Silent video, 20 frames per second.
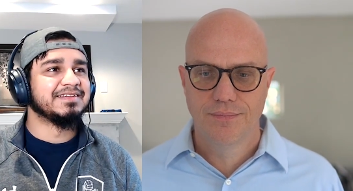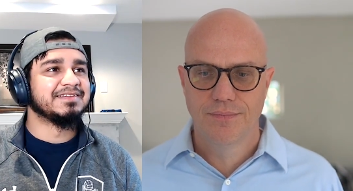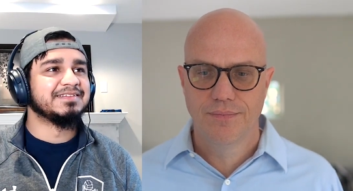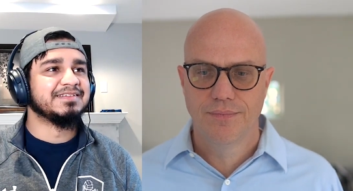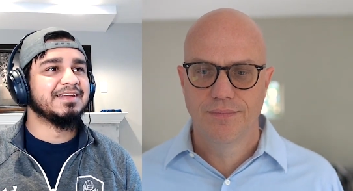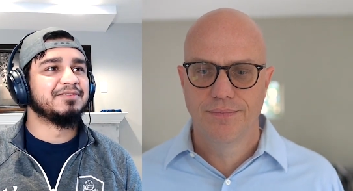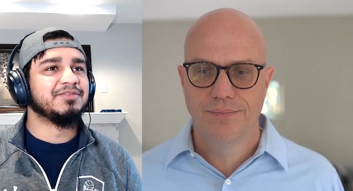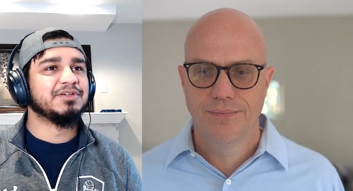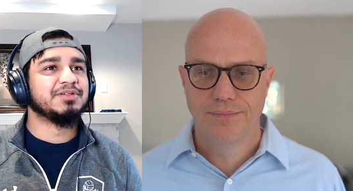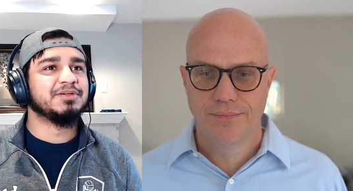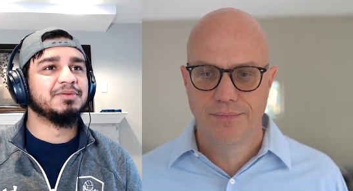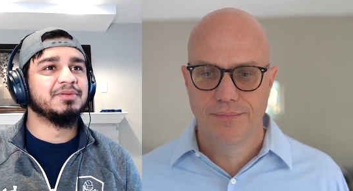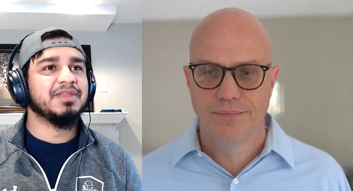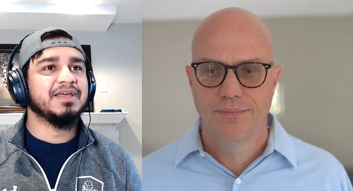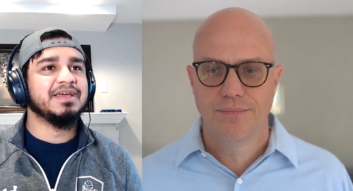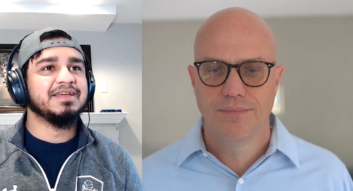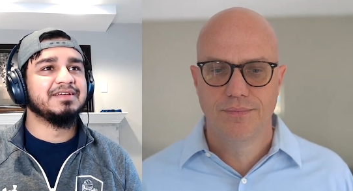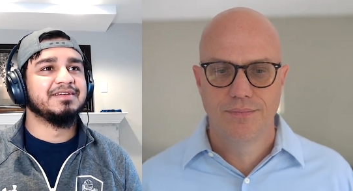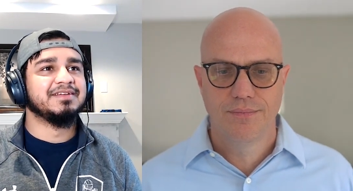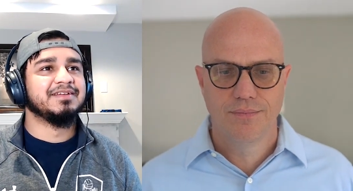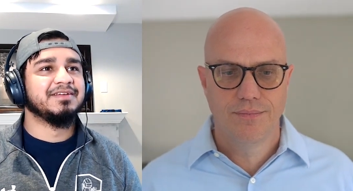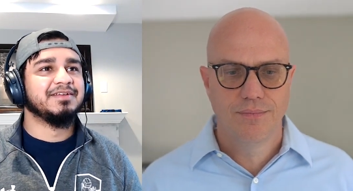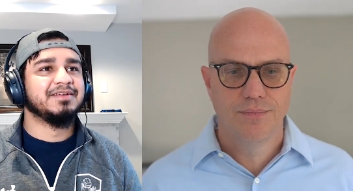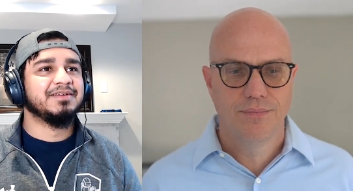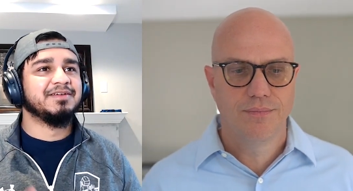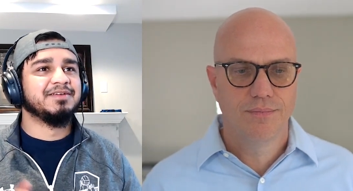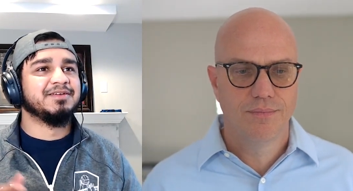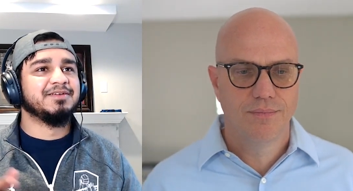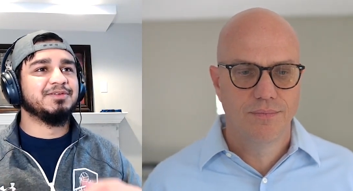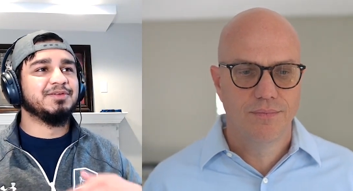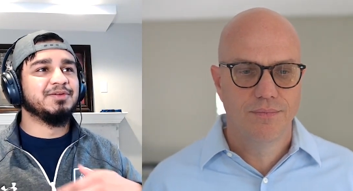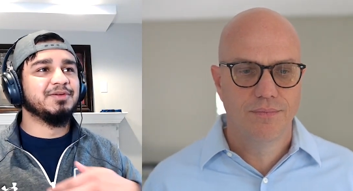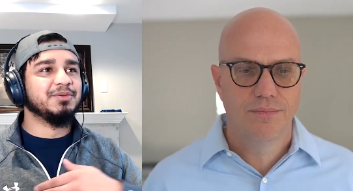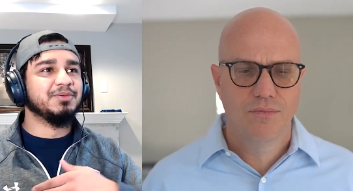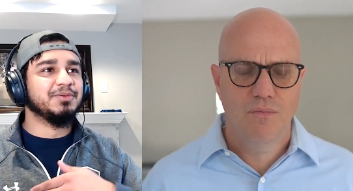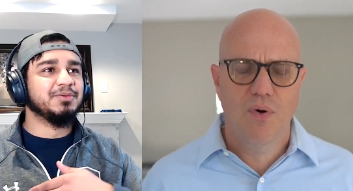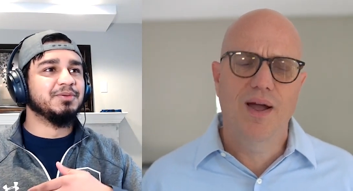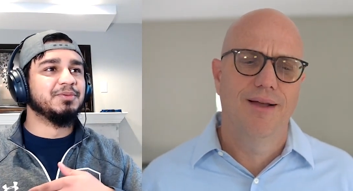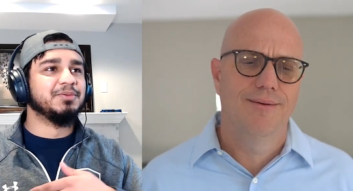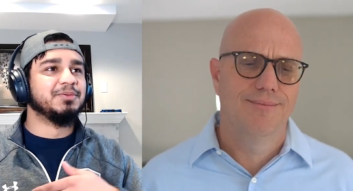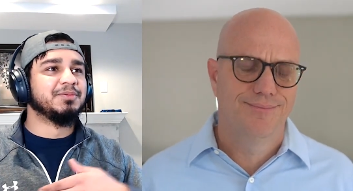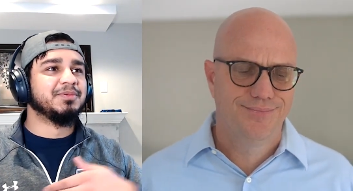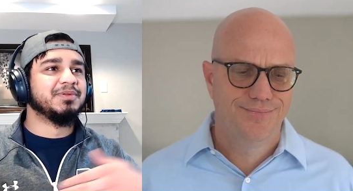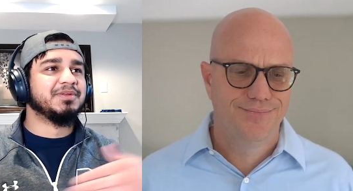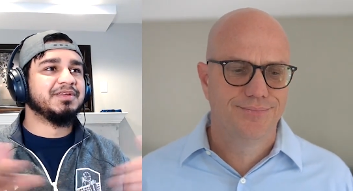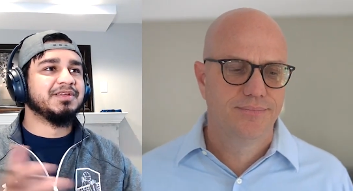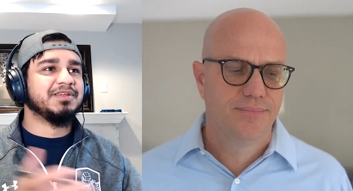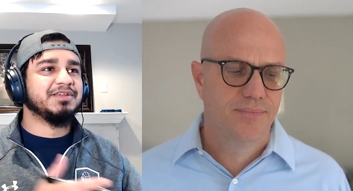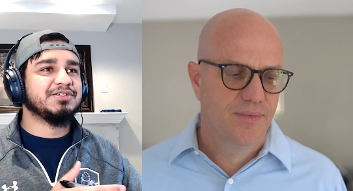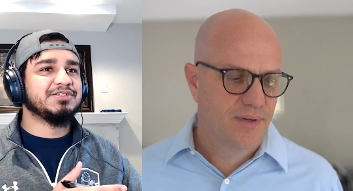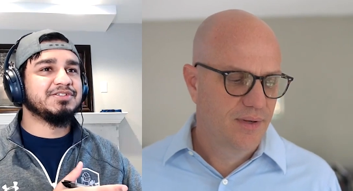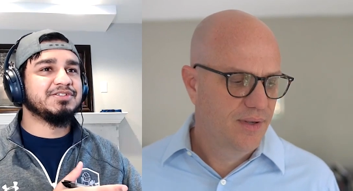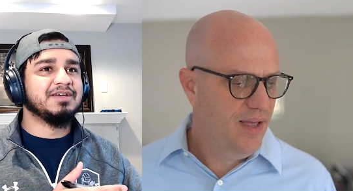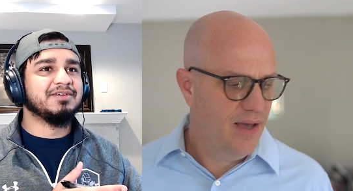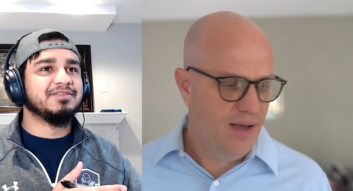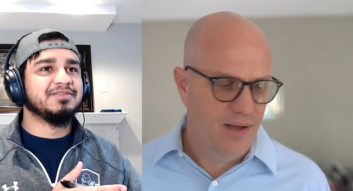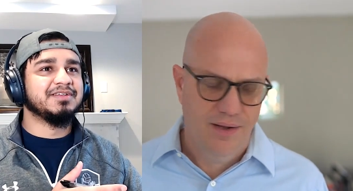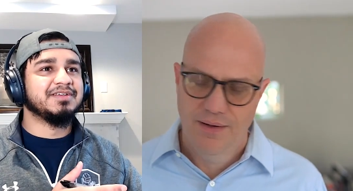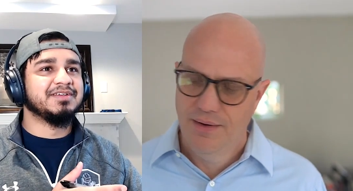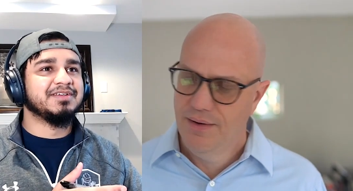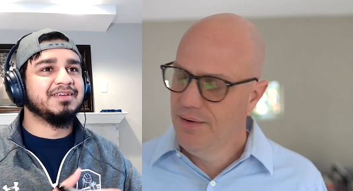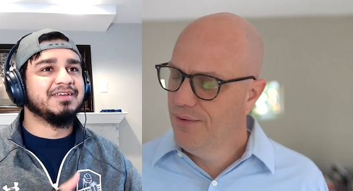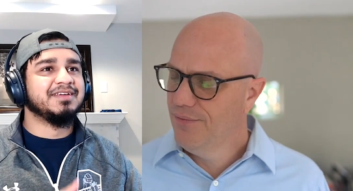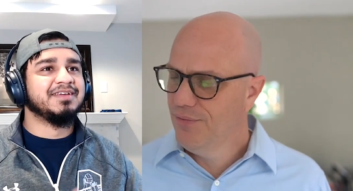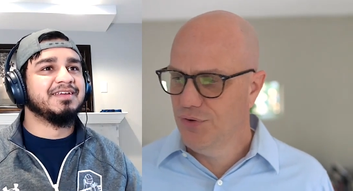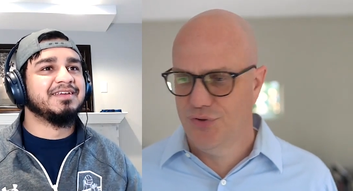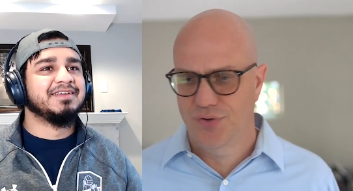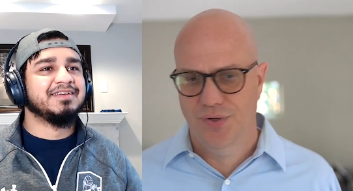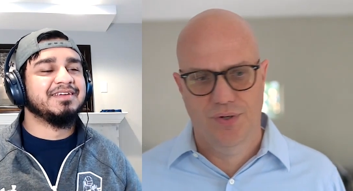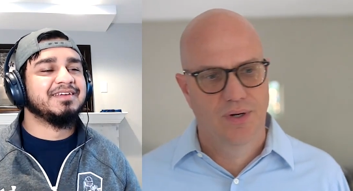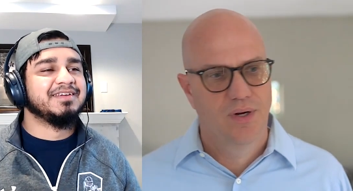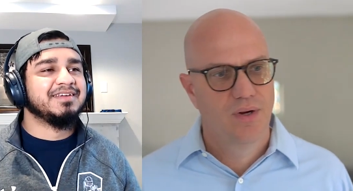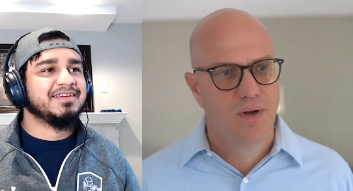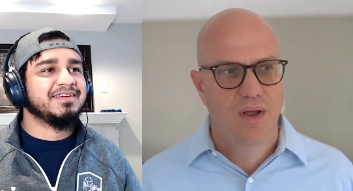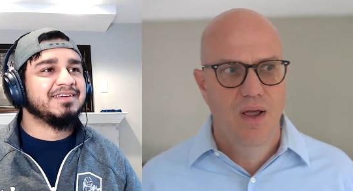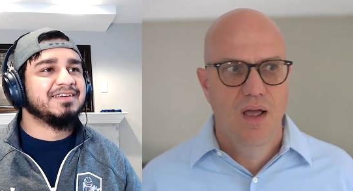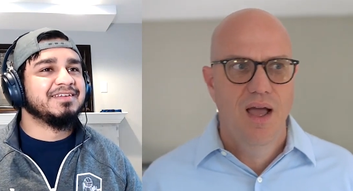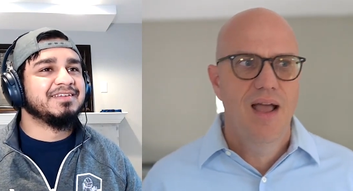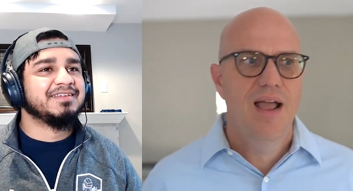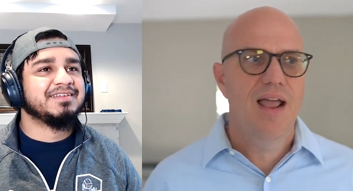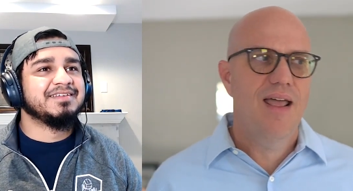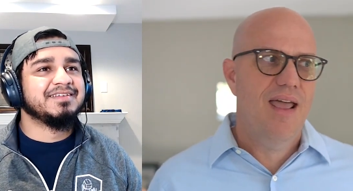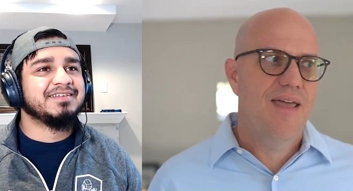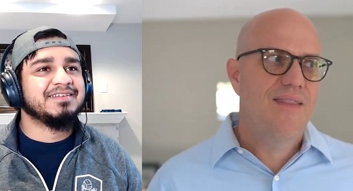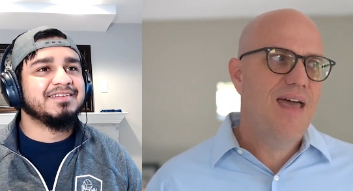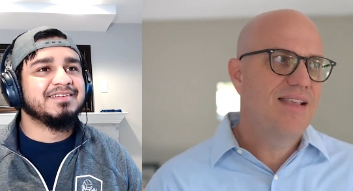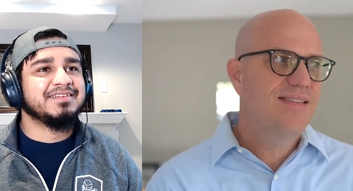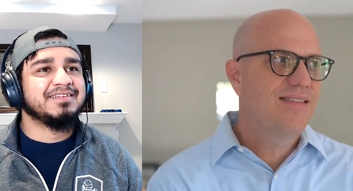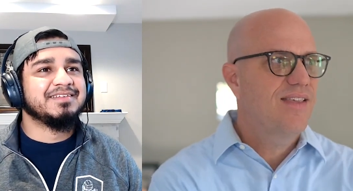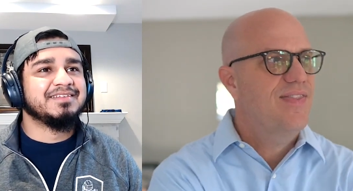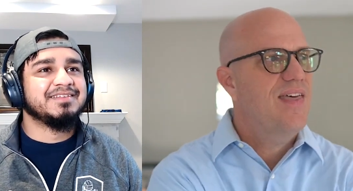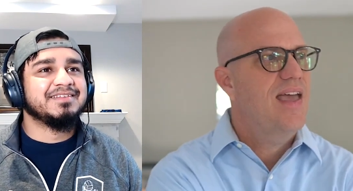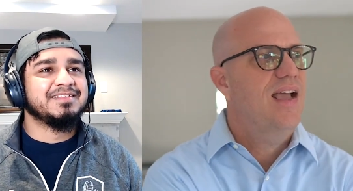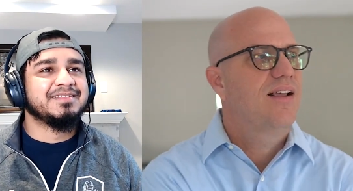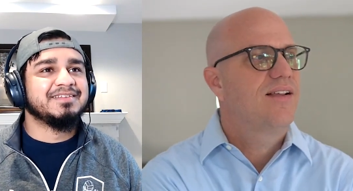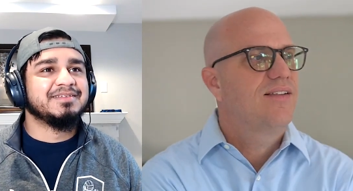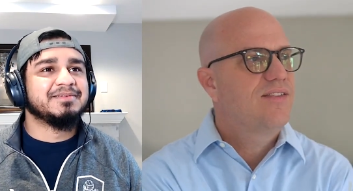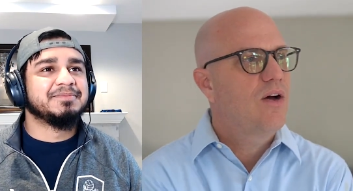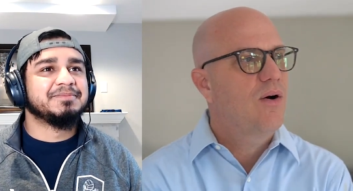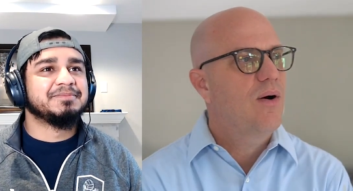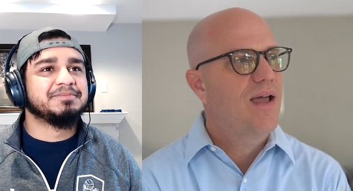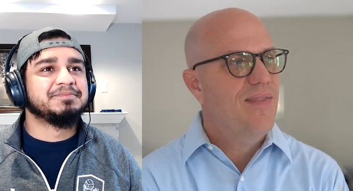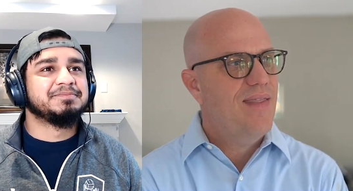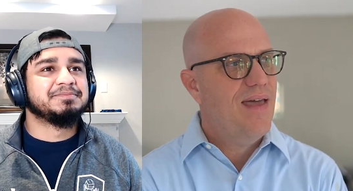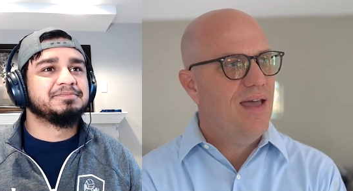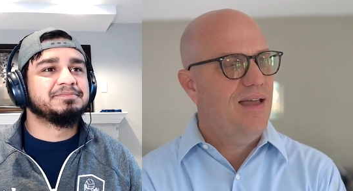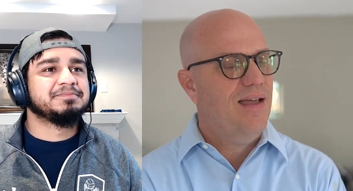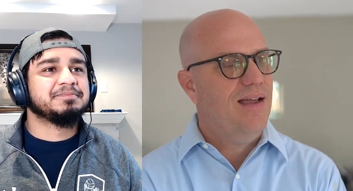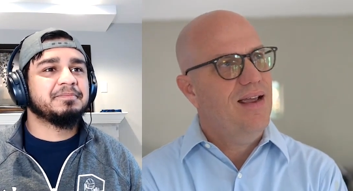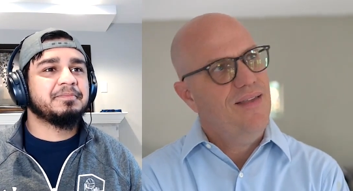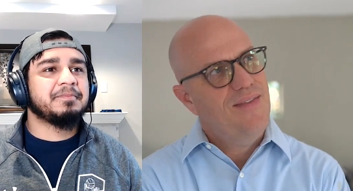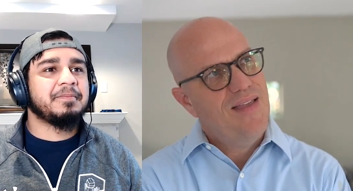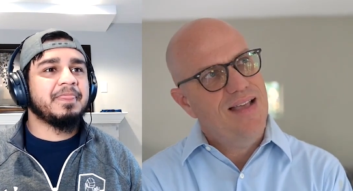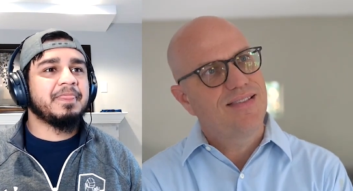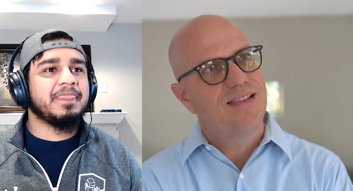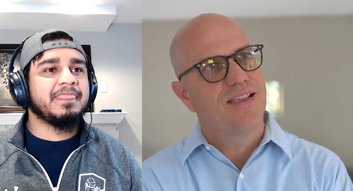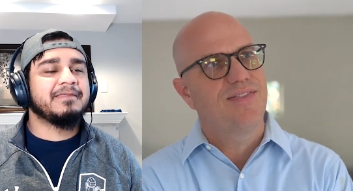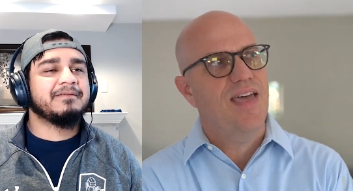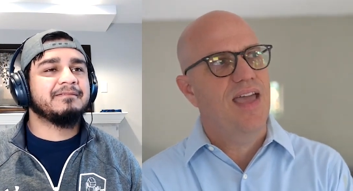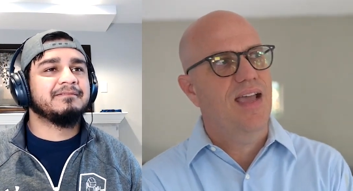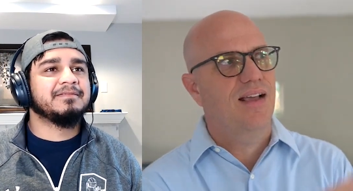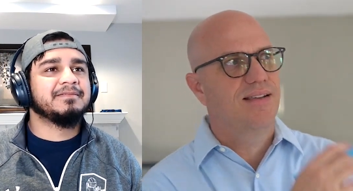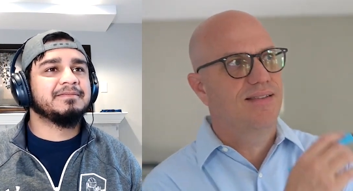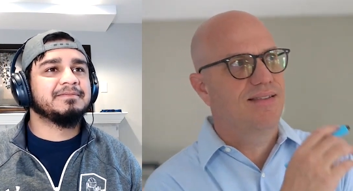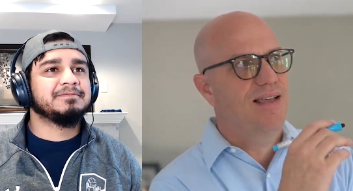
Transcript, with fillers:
Speaker 1: it's never too late to right. shift. Yeah.
Speaker 2: For sure. And that's the thing. So, and, and that's the thing is